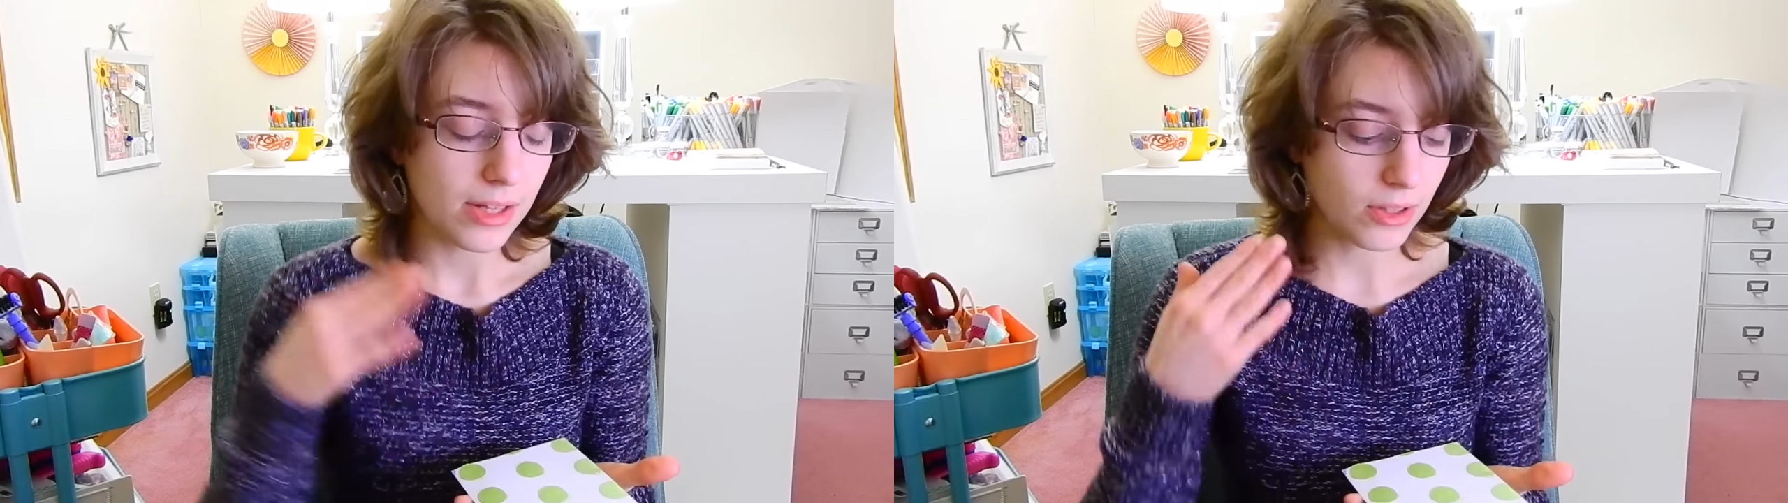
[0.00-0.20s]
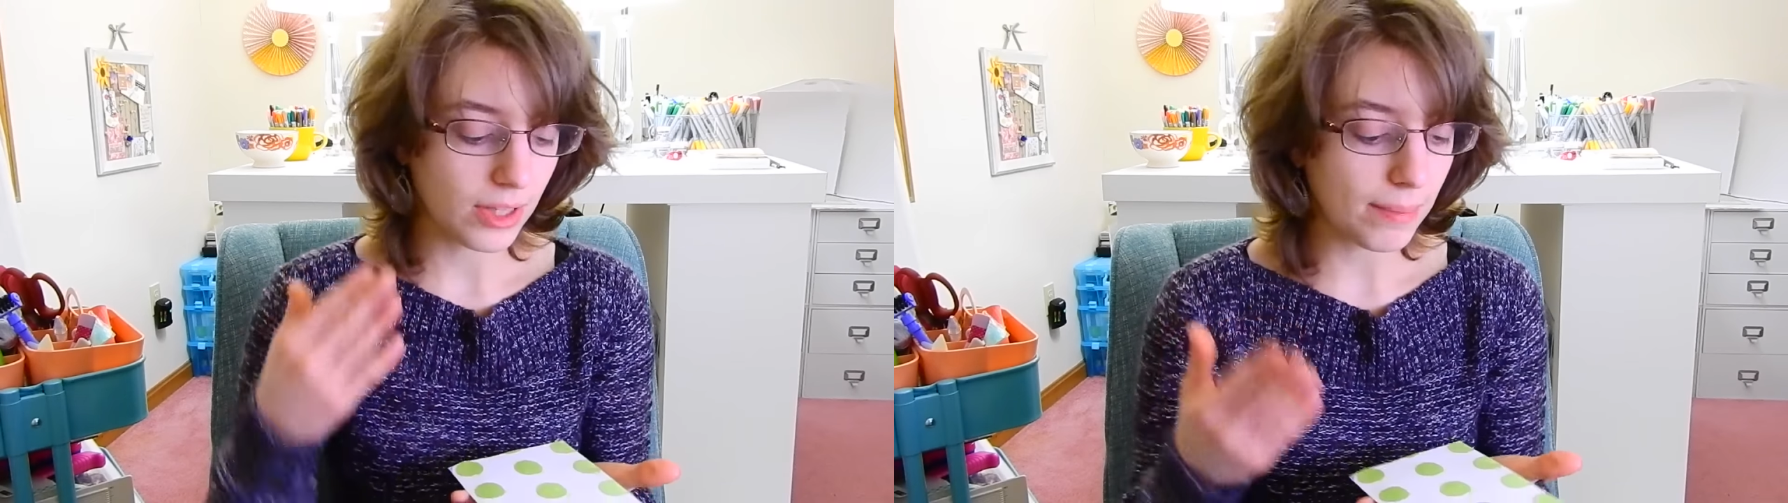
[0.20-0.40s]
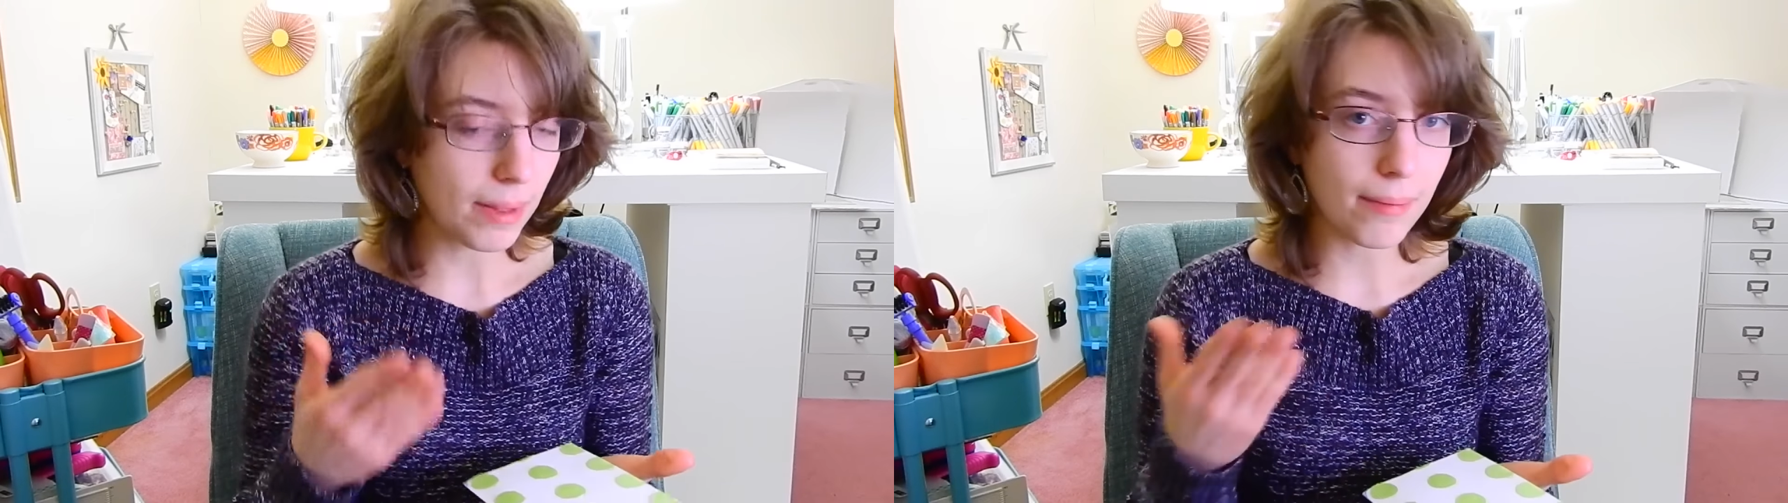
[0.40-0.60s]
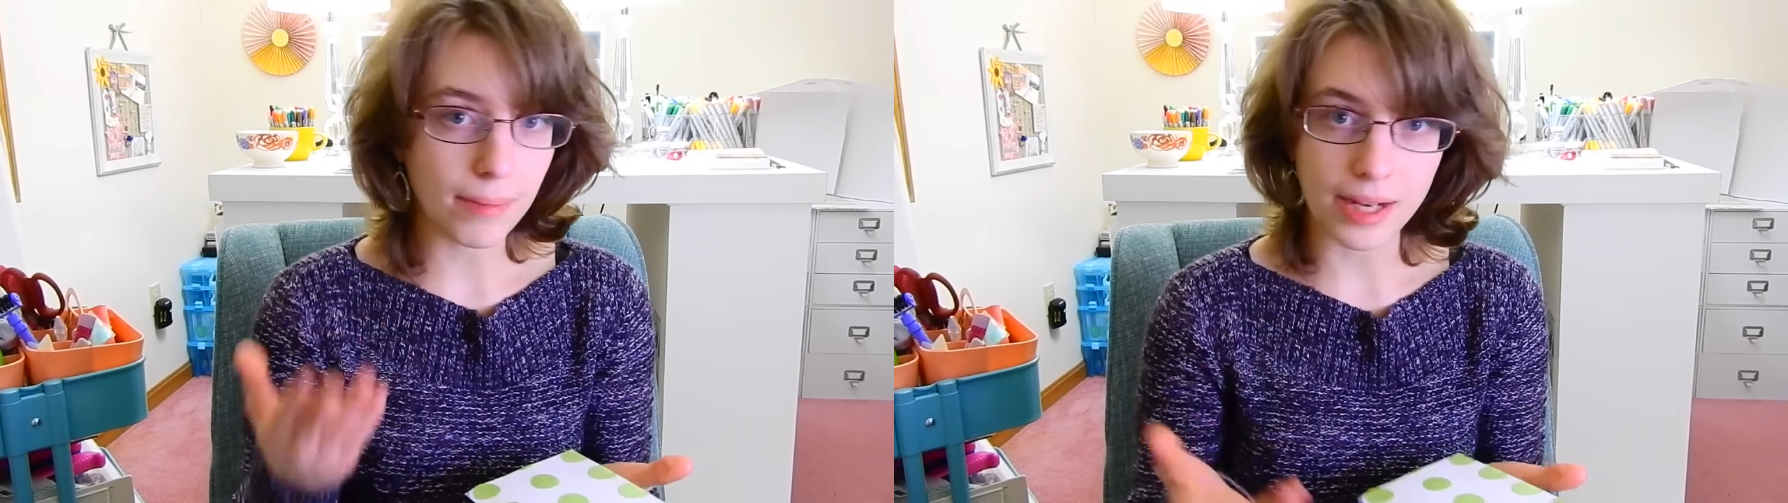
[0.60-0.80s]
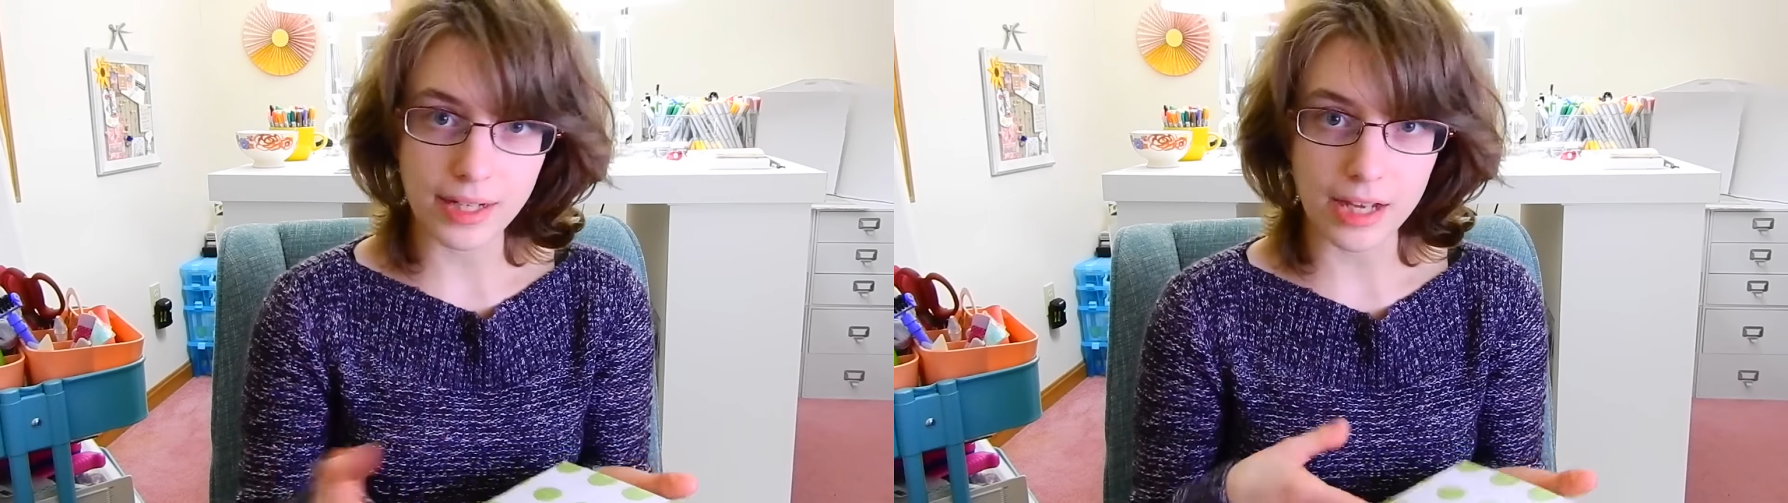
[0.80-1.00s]
So keep that in
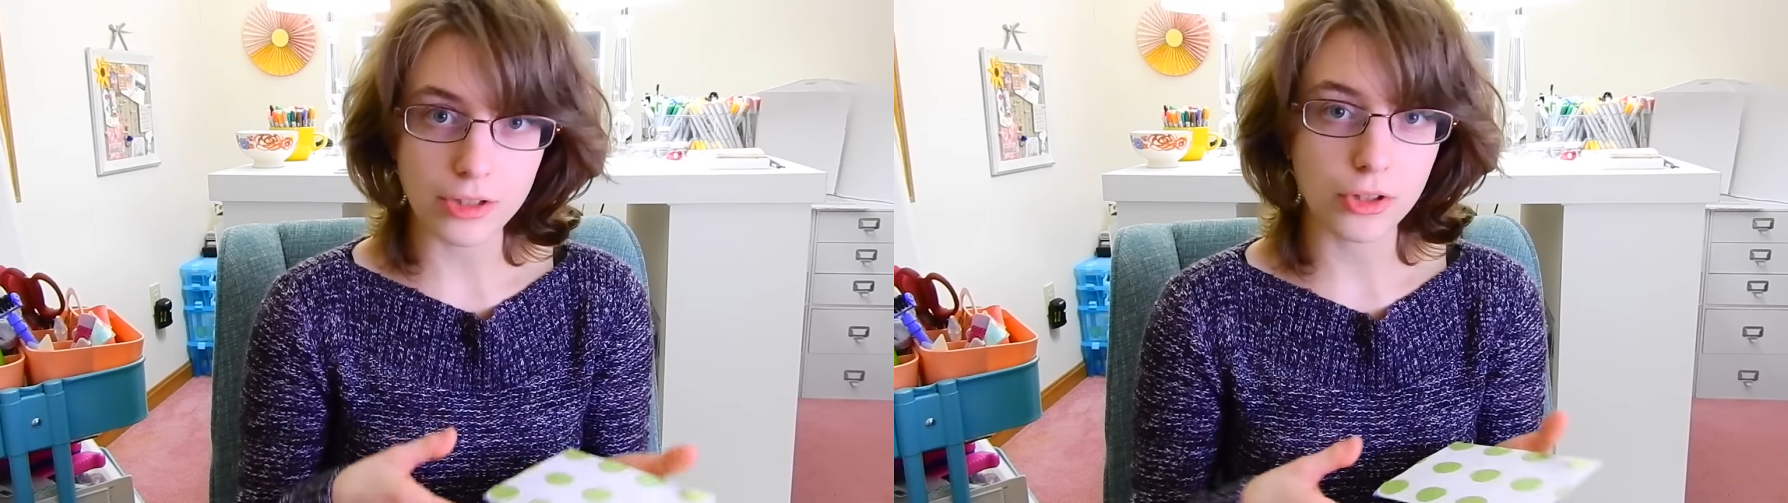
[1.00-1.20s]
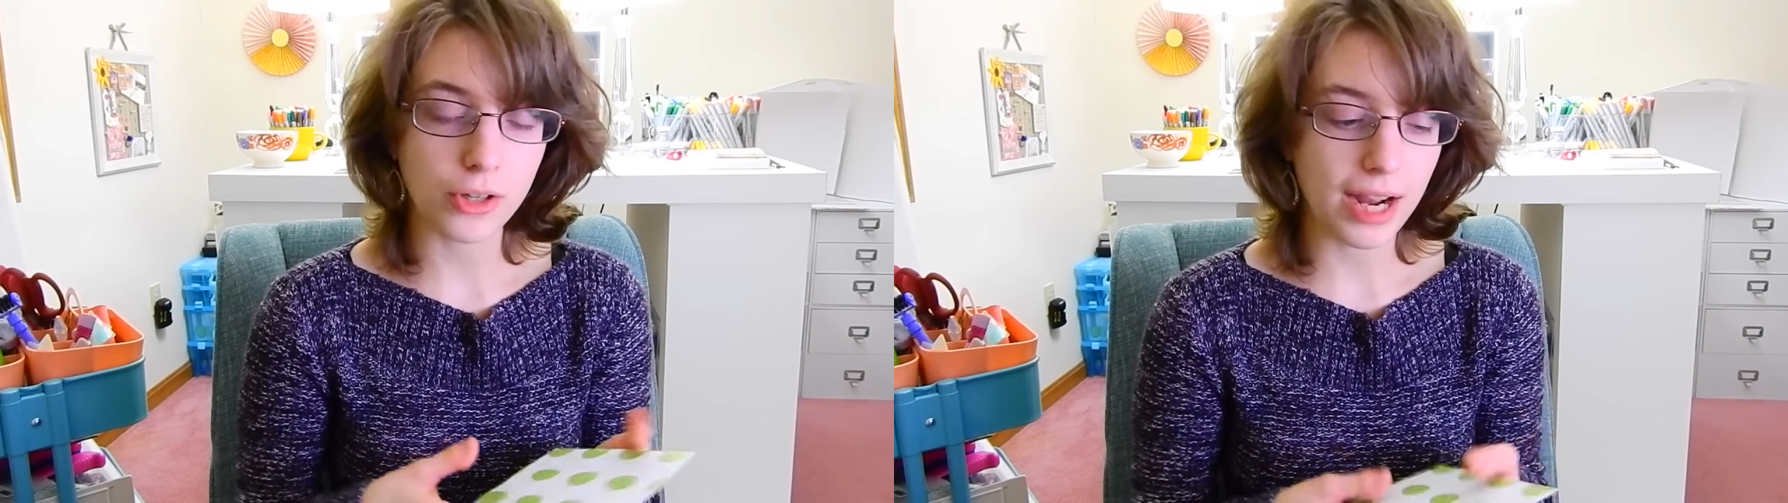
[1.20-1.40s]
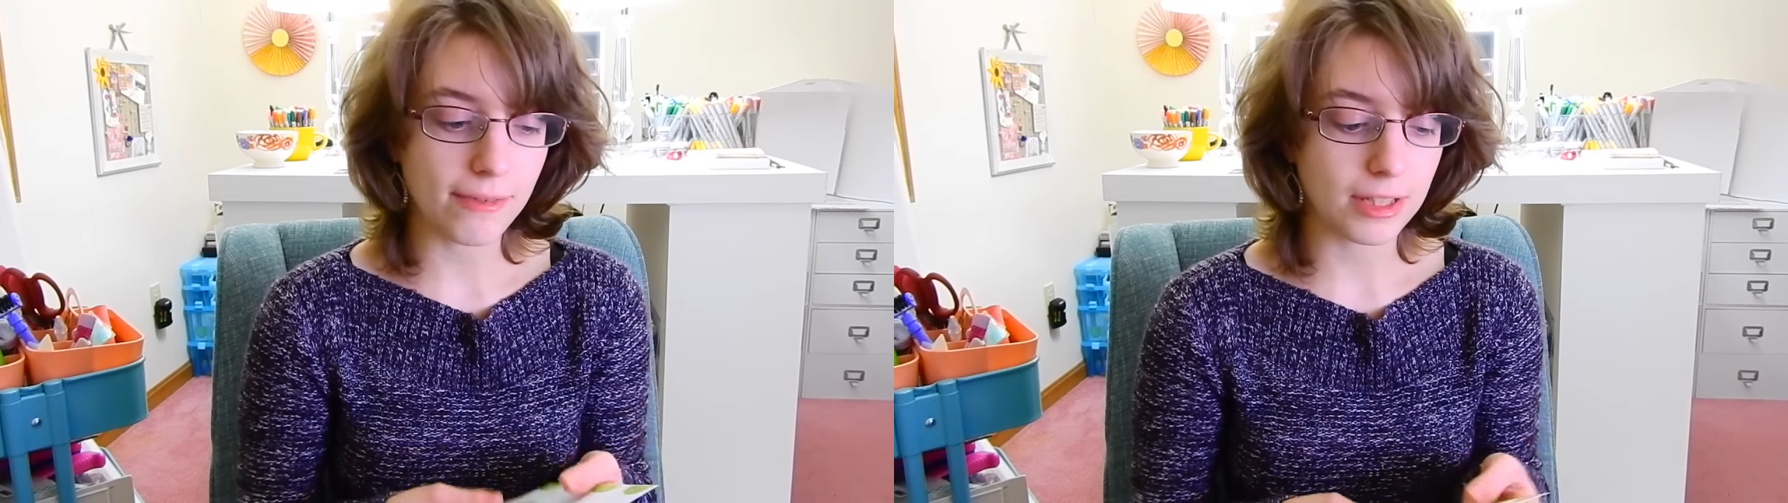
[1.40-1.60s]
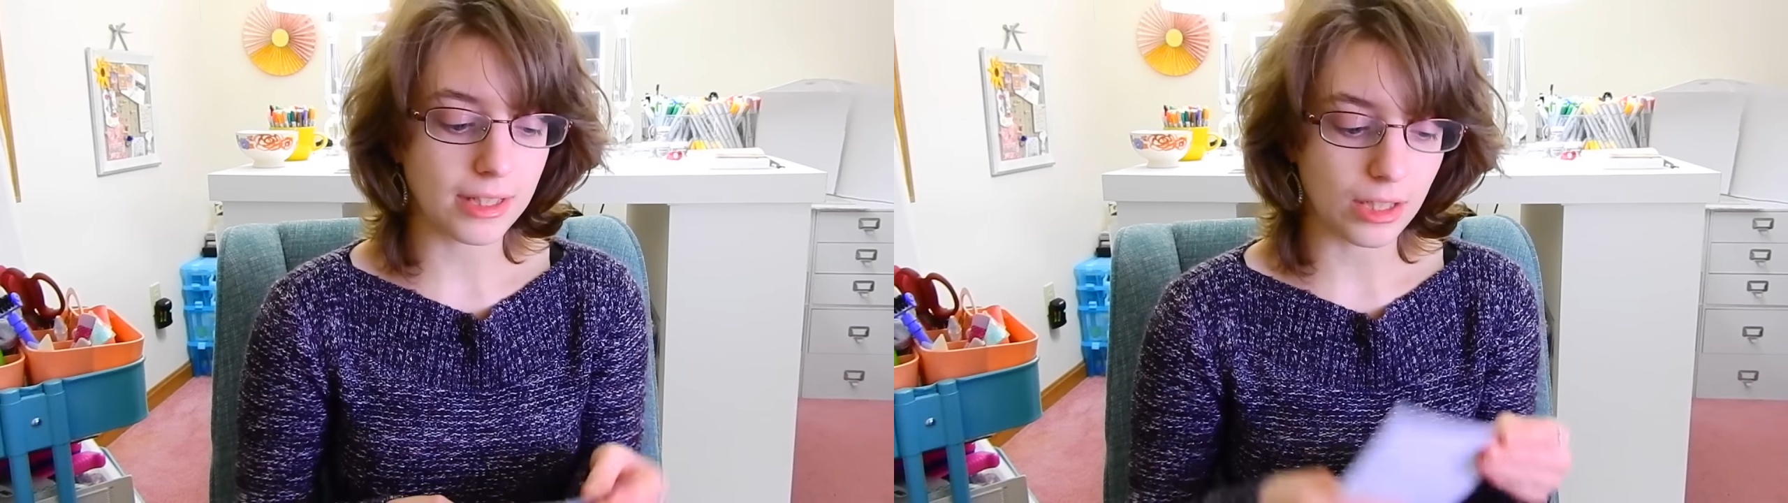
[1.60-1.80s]
mind as you're crafting,